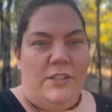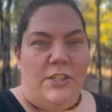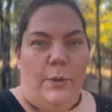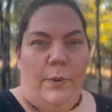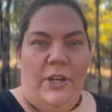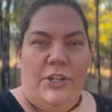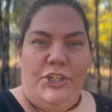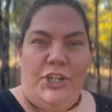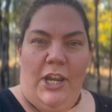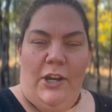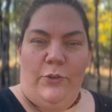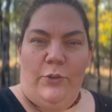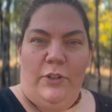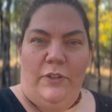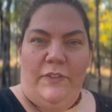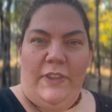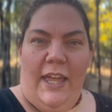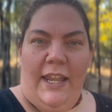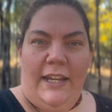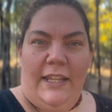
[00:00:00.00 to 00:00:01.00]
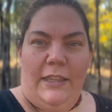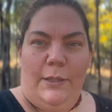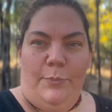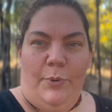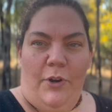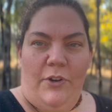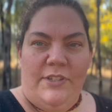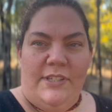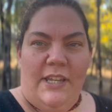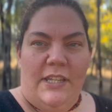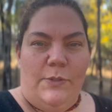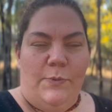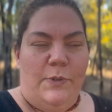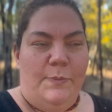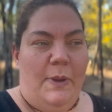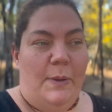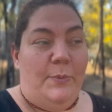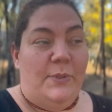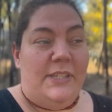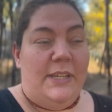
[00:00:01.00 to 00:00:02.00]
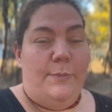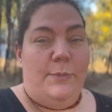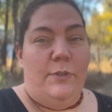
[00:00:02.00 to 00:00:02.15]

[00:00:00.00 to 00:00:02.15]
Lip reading: So I share all of that in the process, which people seem